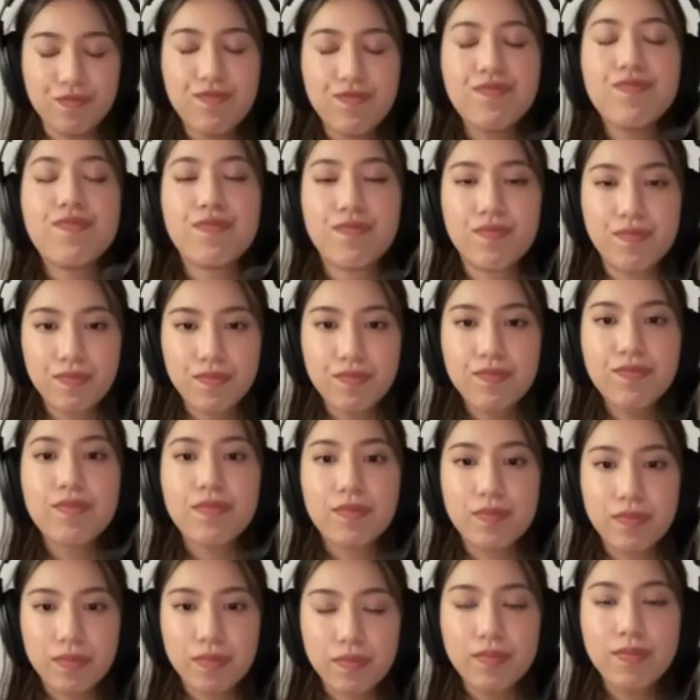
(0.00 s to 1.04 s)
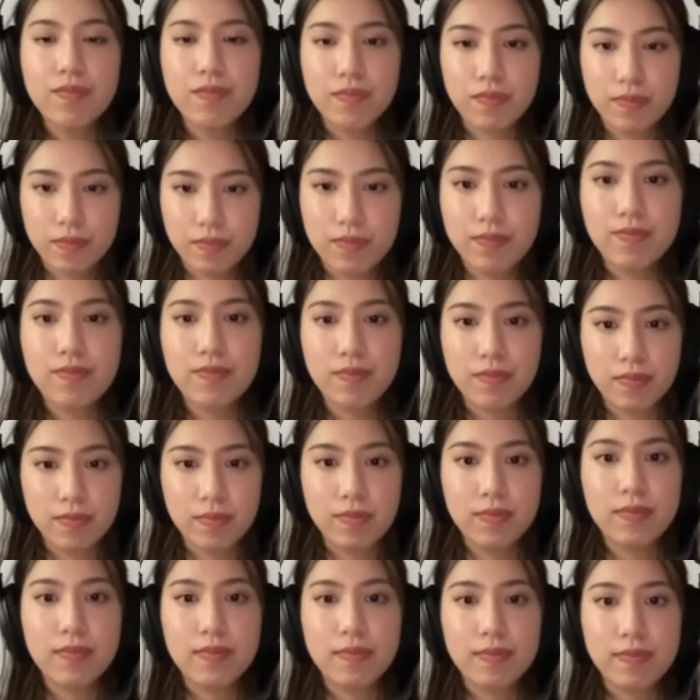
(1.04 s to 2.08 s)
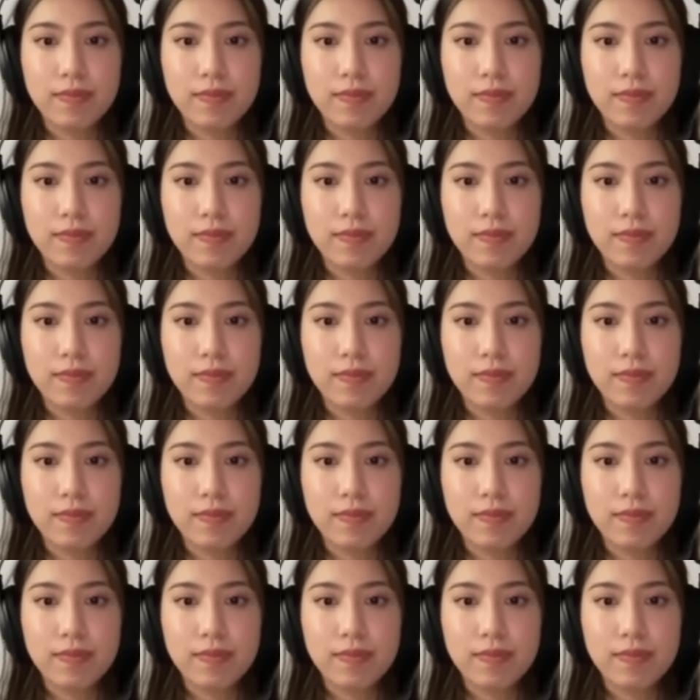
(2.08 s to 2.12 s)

people can come up like really impatient, really